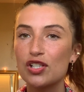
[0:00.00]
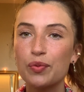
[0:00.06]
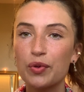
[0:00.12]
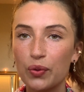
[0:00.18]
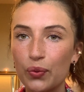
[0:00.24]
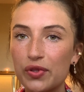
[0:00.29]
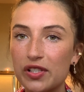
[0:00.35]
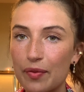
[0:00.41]
want
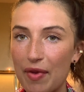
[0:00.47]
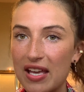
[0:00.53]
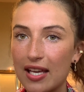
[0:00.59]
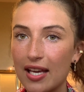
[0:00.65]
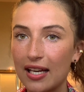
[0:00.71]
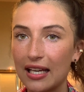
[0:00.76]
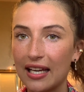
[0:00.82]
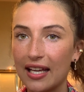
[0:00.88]
to also make
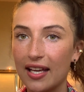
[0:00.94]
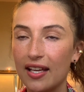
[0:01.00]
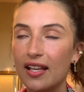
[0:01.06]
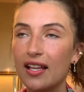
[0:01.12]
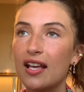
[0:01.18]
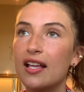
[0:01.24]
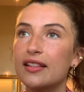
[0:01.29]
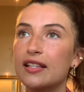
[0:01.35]
it clear
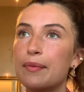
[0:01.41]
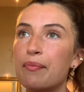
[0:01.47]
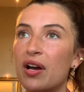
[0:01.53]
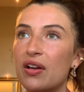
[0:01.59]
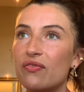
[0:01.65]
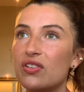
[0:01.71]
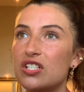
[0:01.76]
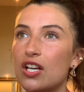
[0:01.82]
that
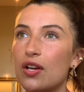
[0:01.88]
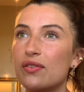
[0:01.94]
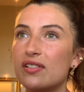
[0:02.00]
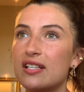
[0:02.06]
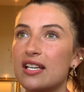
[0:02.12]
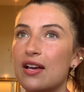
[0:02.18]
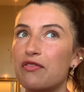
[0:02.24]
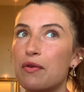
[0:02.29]
my videos are
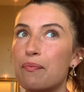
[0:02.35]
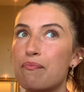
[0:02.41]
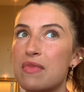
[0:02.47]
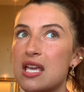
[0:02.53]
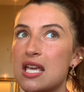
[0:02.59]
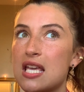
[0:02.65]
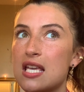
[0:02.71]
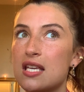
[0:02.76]
never
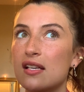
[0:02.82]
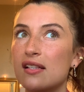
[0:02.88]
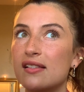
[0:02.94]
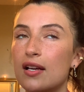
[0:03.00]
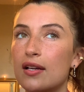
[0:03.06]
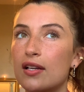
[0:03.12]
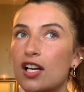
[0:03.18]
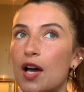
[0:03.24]
me
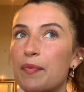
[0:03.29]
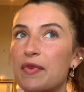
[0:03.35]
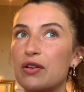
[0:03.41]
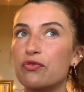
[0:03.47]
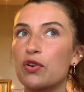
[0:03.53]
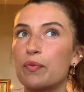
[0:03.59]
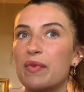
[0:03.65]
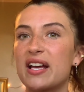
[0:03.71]
coming
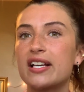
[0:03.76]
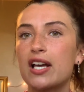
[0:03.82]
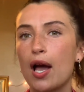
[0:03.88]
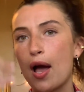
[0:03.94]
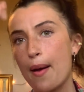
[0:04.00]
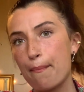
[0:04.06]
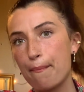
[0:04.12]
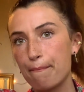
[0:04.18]
from like
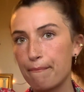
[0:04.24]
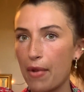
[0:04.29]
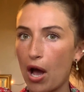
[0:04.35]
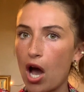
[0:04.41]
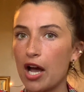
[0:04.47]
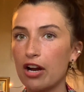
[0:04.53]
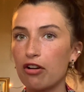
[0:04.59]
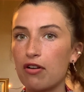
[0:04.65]
a
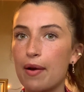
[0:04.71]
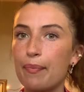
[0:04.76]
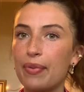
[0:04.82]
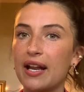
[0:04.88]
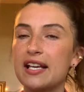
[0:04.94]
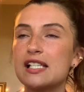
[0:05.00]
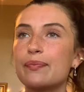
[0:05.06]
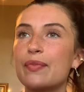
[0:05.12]
higher up
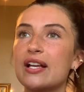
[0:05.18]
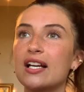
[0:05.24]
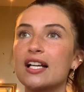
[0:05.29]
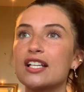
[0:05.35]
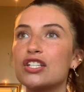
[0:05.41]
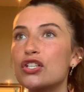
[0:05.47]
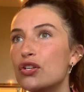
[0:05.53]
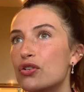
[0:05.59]
place being
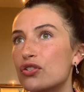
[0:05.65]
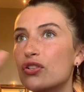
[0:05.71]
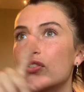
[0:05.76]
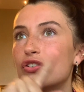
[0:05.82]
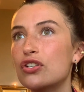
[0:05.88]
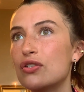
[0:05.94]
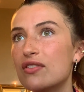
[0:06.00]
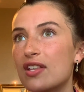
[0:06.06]
like, you should
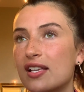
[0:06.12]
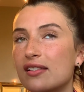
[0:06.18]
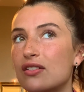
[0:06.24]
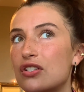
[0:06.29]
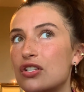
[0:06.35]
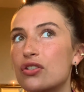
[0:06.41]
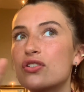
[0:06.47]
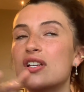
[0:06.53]
do this,
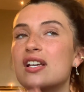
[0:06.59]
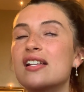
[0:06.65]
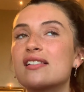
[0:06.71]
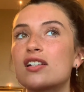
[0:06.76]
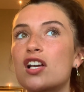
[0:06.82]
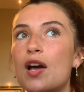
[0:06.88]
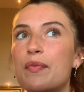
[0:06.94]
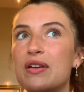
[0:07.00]
and it's
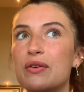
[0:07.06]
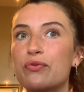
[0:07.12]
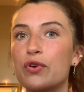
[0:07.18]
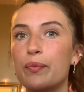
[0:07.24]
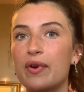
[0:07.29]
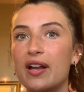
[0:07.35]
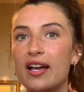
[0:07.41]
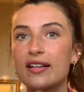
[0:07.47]
coming
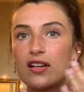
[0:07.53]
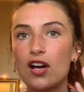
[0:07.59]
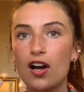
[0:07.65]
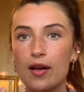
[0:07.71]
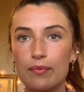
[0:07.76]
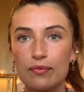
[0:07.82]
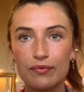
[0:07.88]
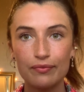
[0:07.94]
from like,
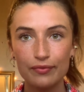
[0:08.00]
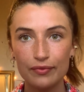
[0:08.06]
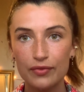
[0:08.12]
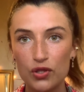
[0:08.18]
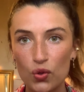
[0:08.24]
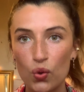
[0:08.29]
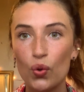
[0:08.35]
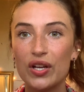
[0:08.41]
I'm
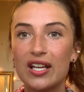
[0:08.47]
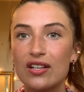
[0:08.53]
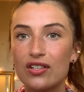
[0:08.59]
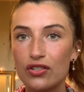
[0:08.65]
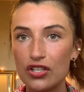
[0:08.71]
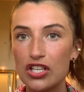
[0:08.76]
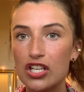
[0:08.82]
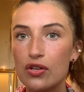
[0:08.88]
talking
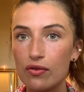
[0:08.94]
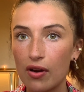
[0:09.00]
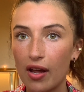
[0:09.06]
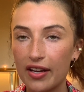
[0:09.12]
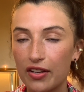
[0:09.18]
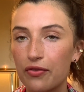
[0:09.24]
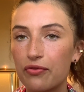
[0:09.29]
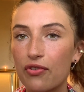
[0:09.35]
to you
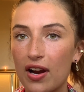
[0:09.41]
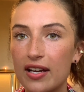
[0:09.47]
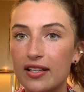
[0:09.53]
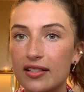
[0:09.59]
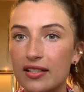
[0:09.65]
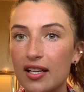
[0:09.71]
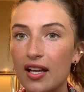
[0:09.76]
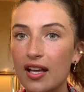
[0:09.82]
like a
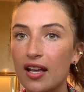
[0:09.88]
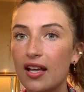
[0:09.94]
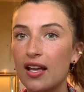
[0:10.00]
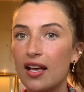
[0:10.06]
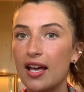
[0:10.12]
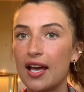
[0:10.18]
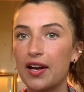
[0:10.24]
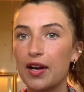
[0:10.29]
friend
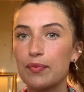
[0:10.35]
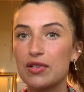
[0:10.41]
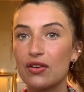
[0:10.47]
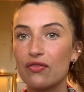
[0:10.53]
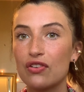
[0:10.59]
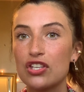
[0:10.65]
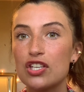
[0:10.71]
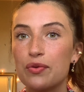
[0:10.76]
and I'm
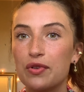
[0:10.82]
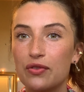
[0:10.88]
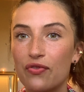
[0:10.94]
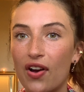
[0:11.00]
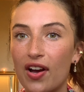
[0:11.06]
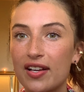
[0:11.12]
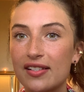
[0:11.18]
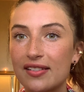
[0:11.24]
giving you
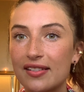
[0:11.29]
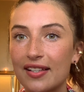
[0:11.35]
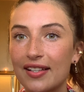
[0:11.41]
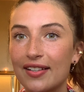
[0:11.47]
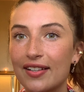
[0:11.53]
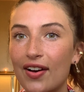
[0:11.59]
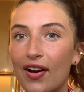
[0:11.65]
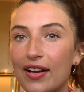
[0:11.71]
advice
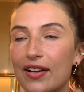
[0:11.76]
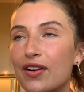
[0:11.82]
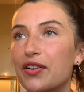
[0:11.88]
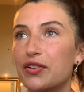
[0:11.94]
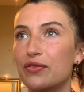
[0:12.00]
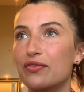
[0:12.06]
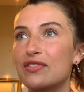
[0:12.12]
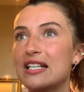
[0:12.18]
that I
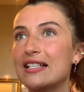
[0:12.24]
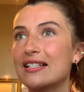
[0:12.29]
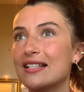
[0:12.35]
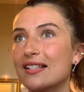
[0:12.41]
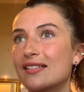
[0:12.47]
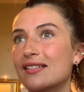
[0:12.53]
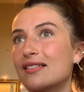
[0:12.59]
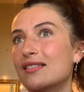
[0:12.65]
kind of need to
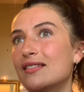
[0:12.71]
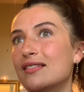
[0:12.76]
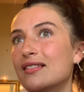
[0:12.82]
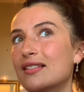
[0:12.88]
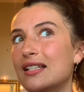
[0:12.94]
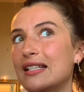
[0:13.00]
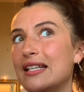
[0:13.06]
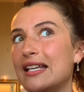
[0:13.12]
listen
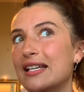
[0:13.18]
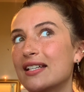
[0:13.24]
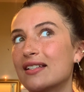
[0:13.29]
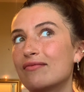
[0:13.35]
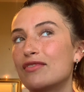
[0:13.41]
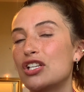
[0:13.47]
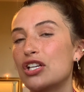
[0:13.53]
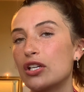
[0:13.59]
and
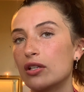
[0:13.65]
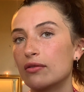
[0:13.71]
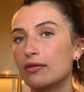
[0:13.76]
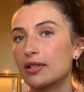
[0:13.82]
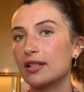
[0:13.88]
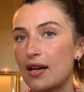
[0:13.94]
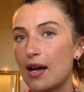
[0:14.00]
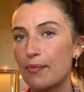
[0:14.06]
hear too.
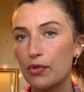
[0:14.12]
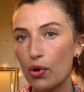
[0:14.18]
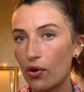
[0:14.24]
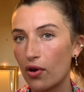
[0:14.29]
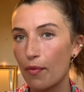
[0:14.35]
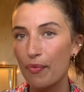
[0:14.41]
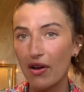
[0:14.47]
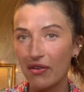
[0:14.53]
I'm not
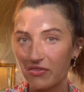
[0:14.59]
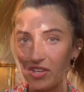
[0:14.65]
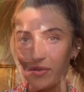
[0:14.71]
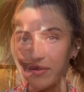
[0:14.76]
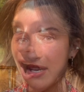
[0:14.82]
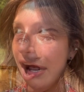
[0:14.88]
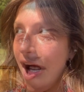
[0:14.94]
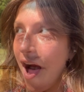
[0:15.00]
above you
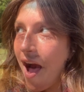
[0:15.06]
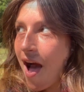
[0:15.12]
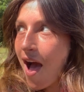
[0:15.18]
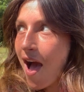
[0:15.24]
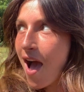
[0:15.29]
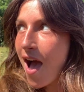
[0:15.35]
in any way.